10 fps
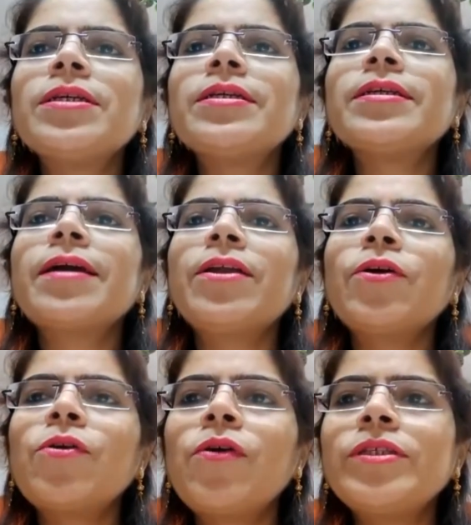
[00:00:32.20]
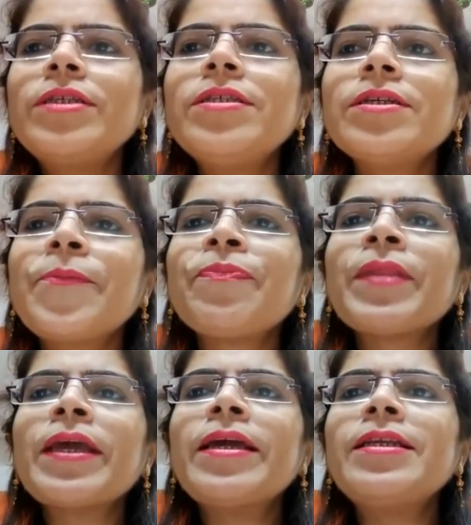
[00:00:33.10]
Consultant Gynaecologist.
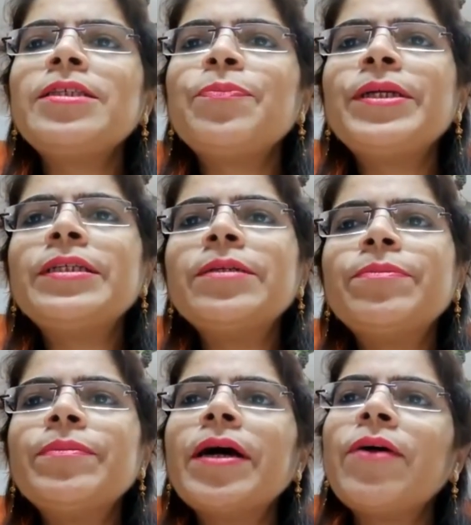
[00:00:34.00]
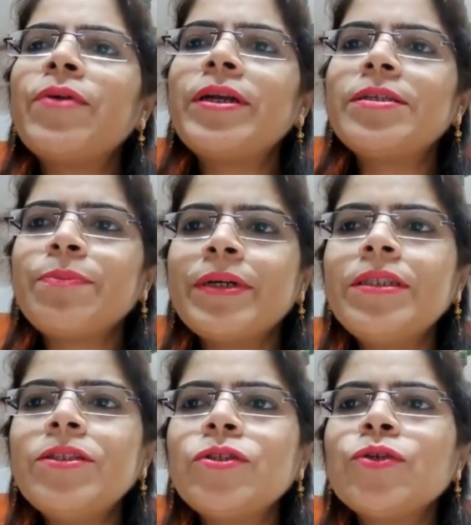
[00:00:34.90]
It is Preterm Awareness
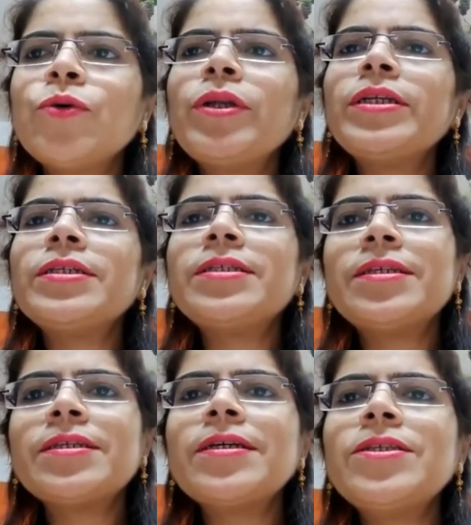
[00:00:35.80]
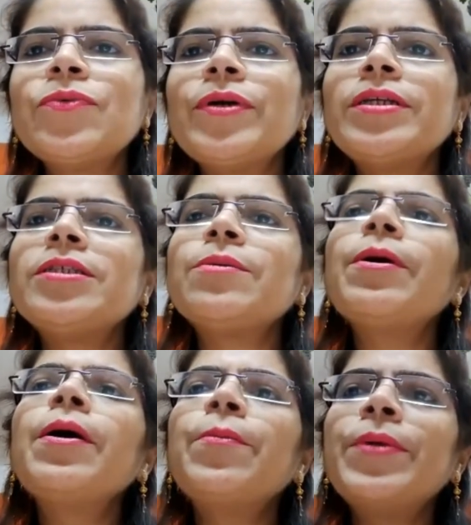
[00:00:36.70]
Month, so let us discuss what is
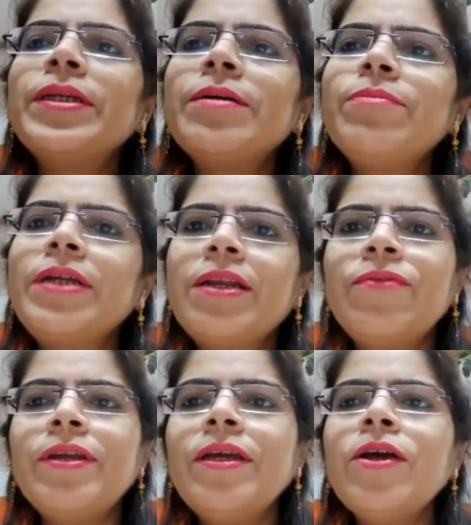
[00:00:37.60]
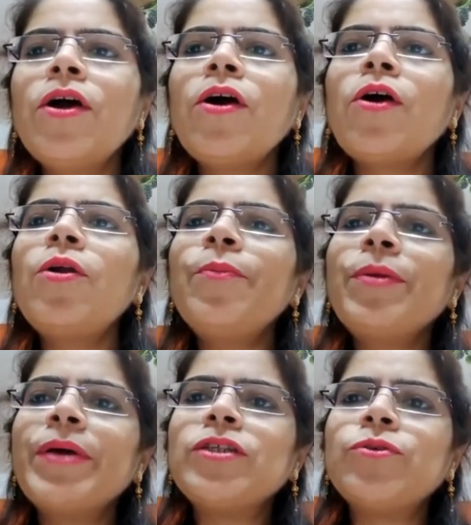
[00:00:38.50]
preterm delivery or
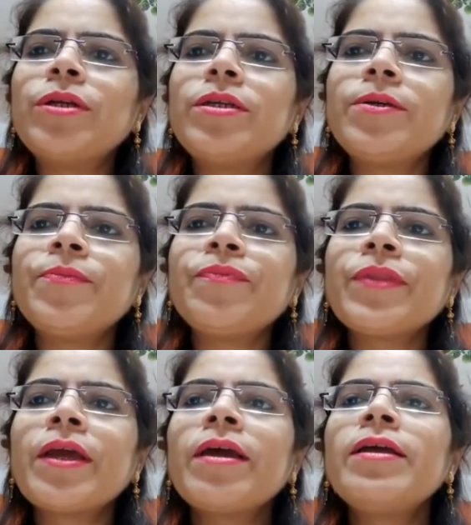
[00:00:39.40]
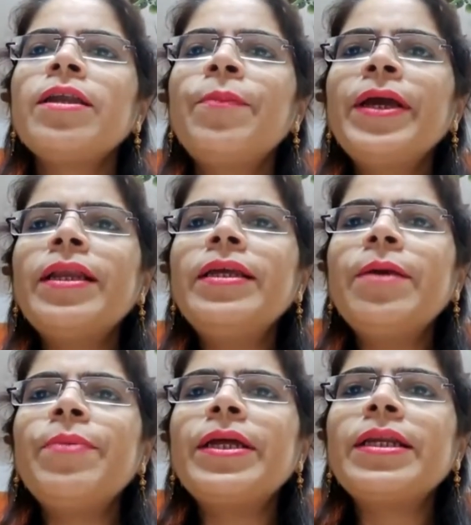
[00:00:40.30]
prematurity.
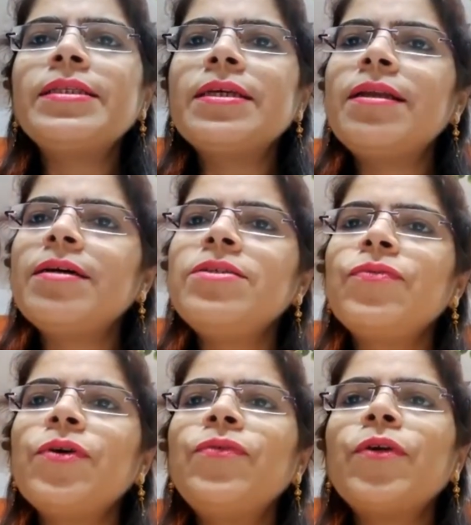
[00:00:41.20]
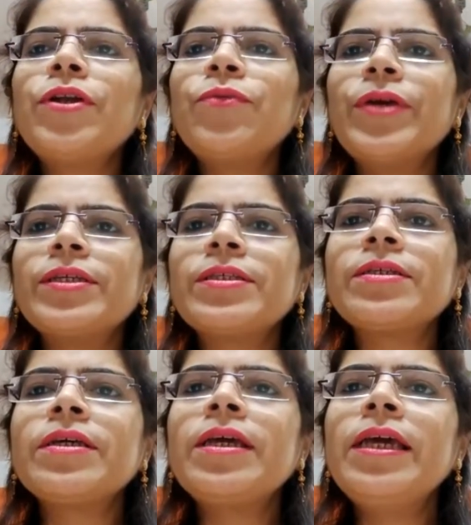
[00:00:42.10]
Typically, a pregnancy lasts for 40
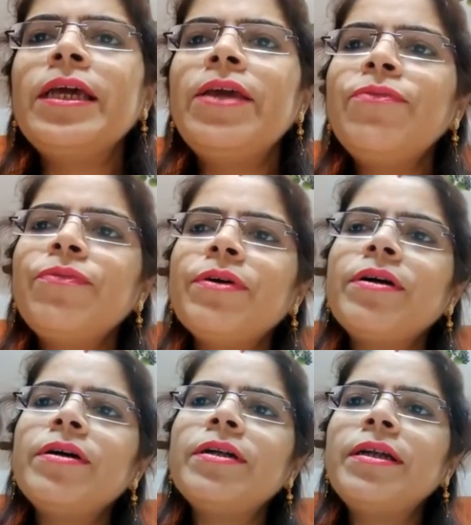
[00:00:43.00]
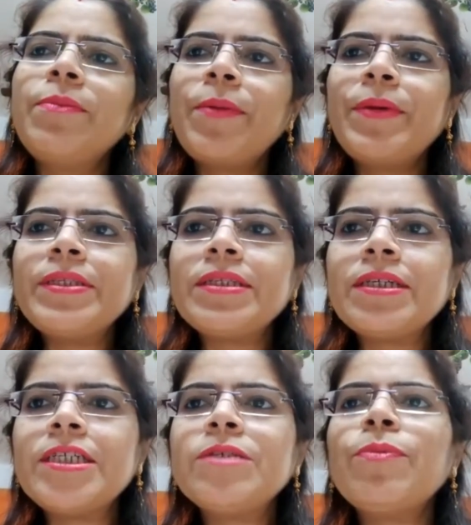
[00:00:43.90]
weeks. If labor pain
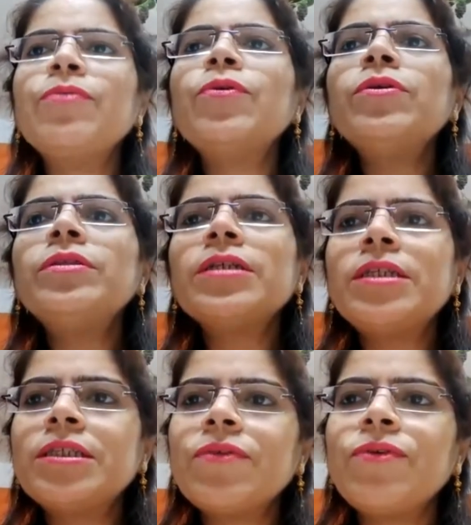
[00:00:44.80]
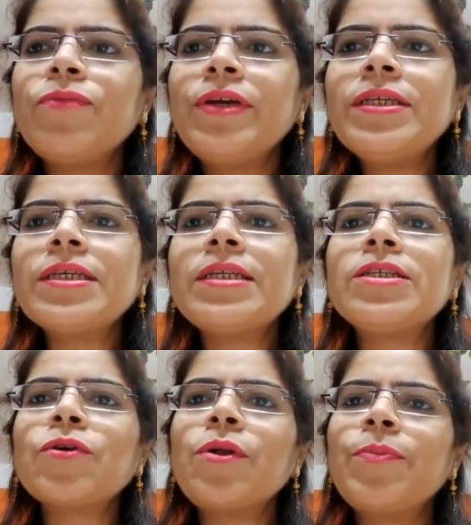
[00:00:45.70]
starts before 37 weeks, it
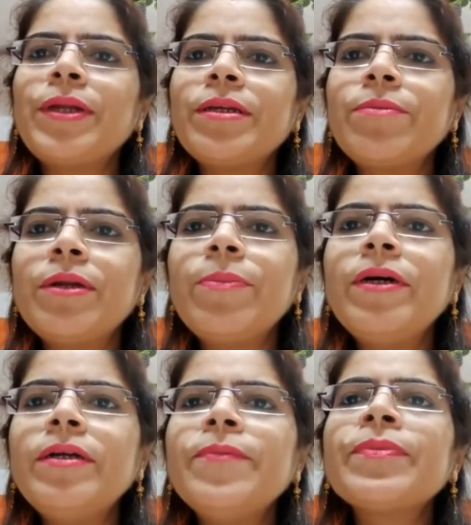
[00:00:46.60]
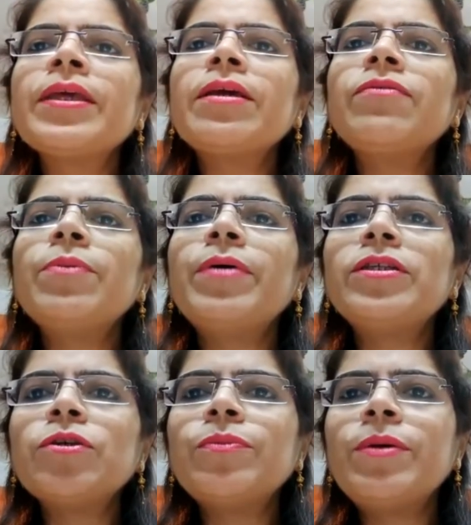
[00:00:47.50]
is called preterm labor. If the
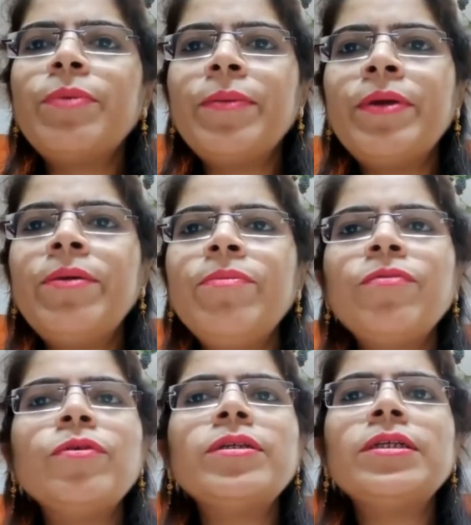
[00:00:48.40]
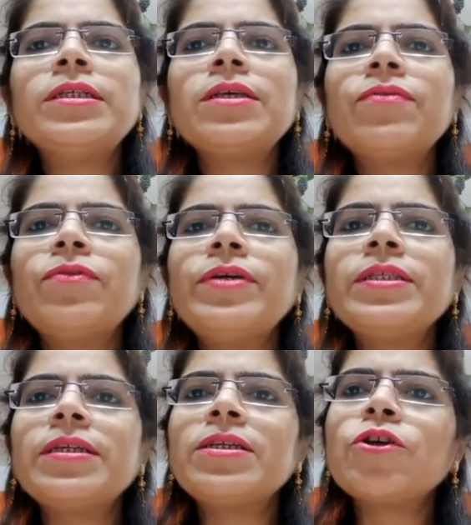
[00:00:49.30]
birth of the baby before 37
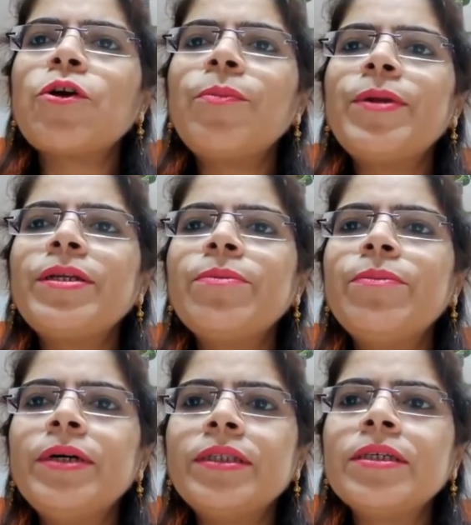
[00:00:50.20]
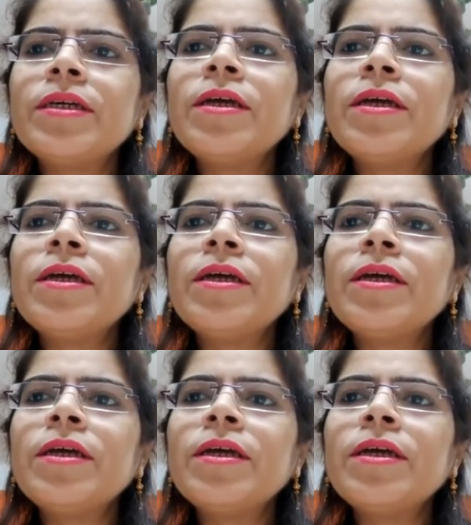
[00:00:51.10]
weeks, it is called preterm birth.